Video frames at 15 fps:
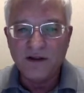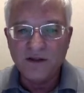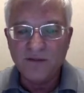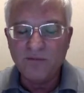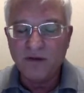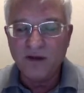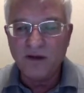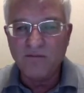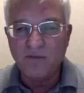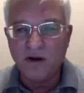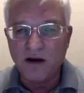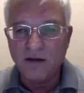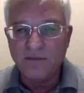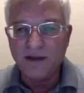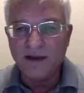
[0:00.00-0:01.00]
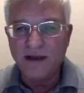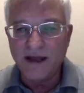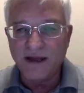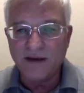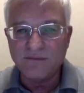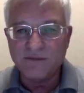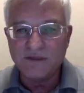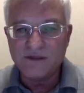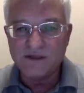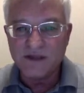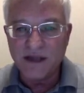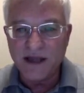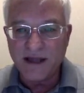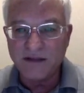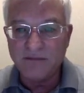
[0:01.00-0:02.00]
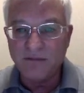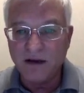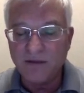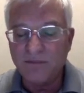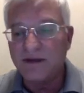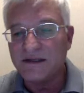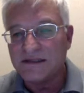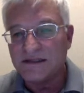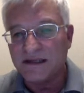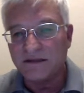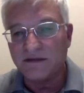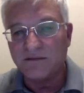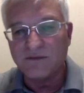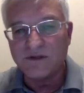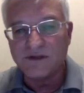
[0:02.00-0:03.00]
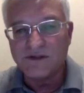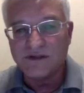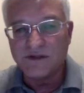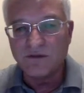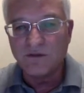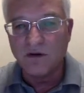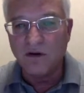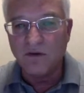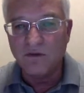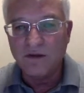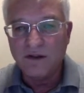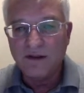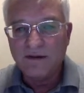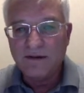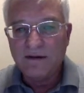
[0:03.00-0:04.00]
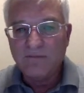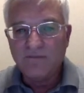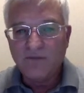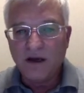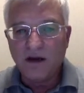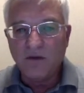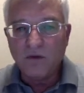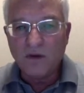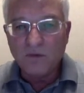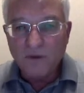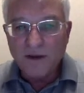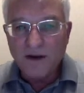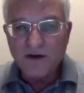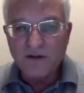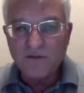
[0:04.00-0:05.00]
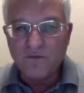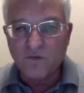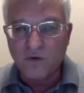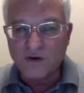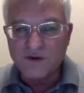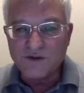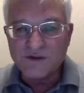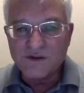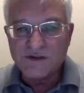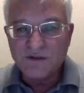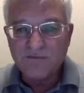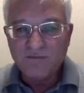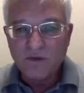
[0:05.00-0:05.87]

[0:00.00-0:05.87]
the plumb bob and add them up and set them to 0. Well, what are the forces?